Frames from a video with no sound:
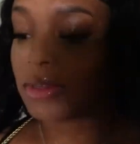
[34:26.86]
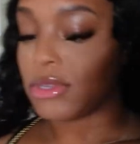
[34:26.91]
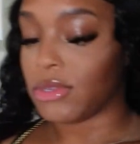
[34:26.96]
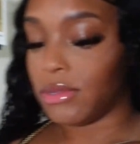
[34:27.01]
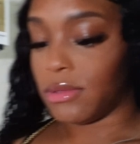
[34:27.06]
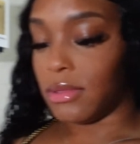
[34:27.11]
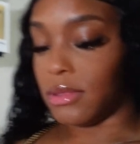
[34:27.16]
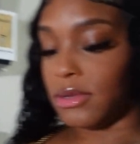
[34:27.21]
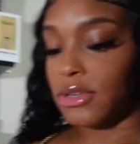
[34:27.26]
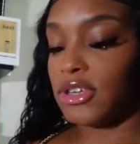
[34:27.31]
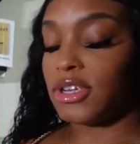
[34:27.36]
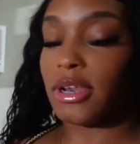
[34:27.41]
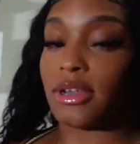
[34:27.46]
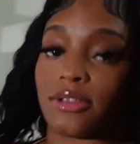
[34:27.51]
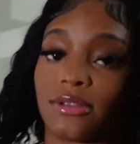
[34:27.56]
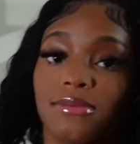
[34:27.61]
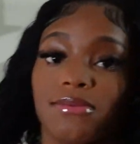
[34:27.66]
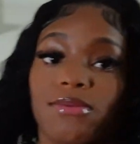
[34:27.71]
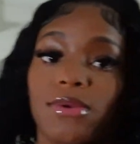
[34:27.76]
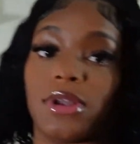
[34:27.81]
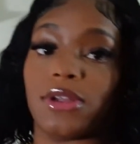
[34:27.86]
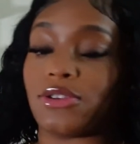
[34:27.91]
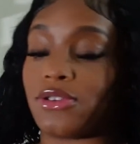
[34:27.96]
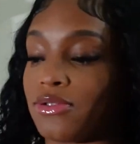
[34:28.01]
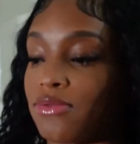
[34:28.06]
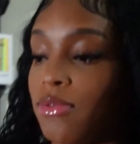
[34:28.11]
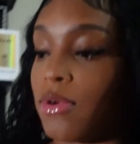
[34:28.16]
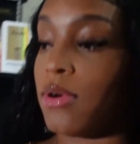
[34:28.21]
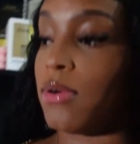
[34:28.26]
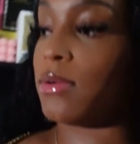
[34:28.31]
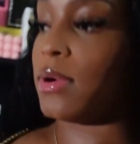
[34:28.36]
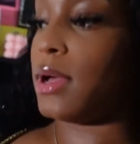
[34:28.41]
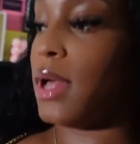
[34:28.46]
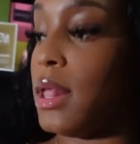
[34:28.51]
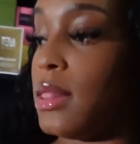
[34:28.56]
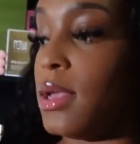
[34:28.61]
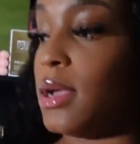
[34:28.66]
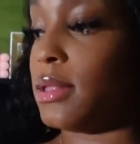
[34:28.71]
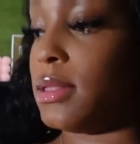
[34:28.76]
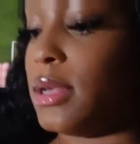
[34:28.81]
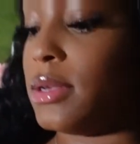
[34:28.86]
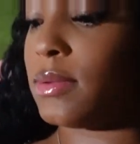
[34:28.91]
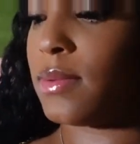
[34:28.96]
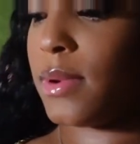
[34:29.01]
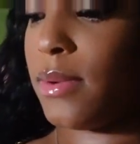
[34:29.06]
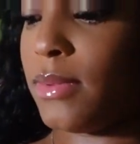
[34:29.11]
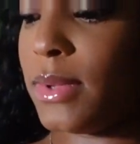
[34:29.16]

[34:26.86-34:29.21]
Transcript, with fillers: the, sh the shit is really strong. I think that's one